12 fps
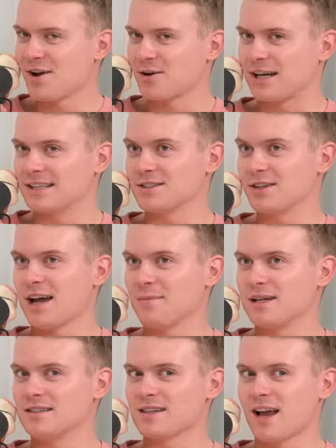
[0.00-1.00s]
Okay, so that
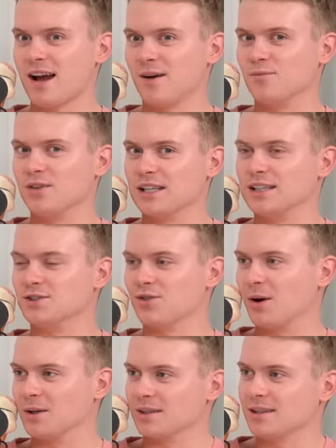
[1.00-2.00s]
means like I'm really
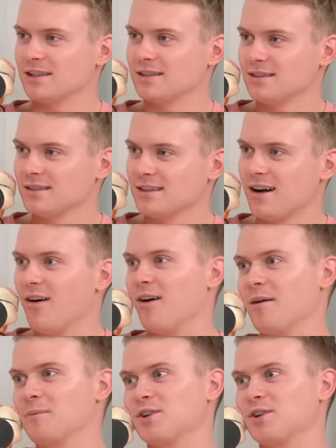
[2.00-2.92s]
drunk. Yeah.